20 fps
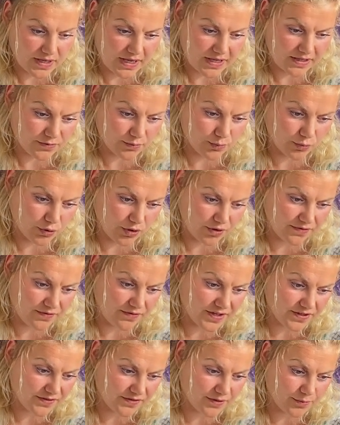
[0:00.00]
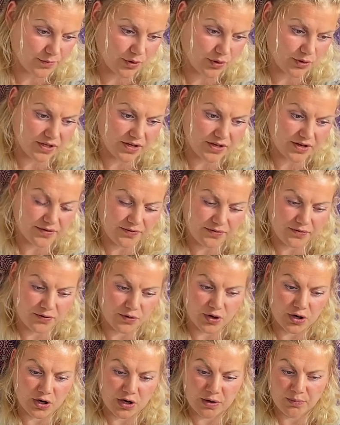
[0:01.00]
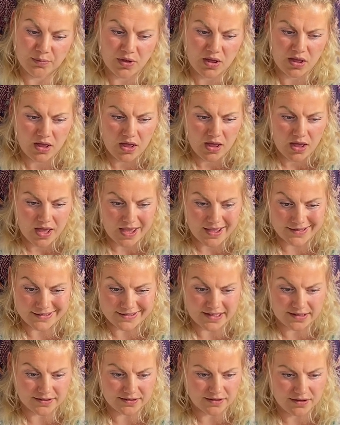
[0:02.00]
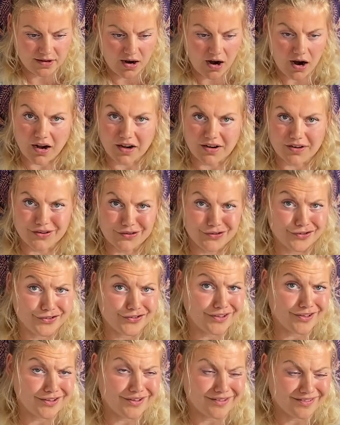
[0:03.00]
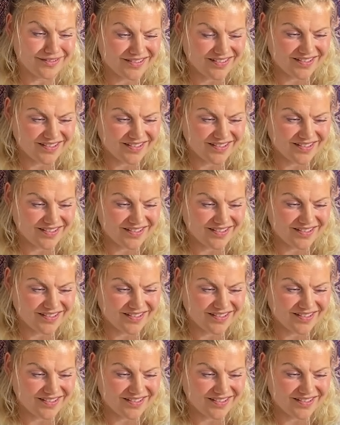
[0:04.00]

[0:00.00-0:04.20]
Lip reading: it's more visible in a form and yet harder to see.